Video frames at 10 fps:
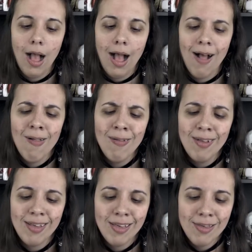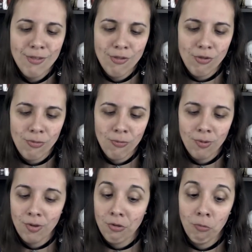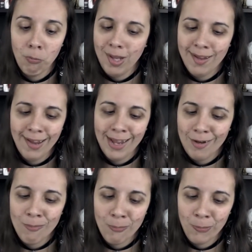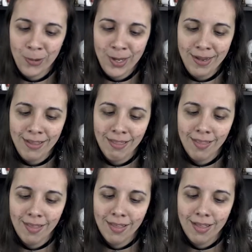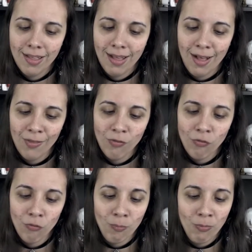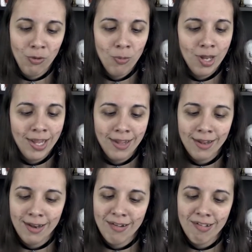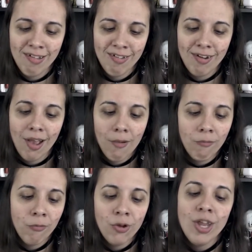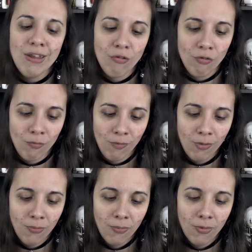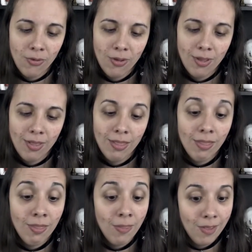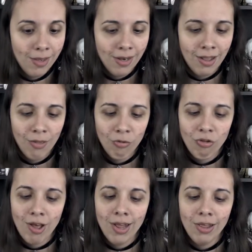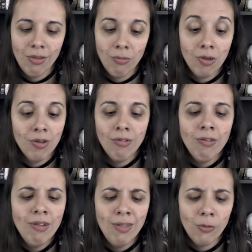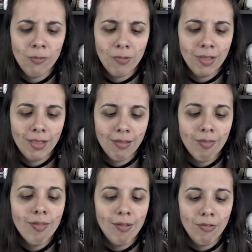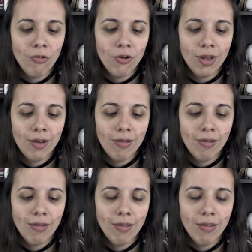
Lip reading: I'll kiss you until we can't breathe. I'll strip you naked and taste every inch of you. Then I'll shag you until neither of us can see straight.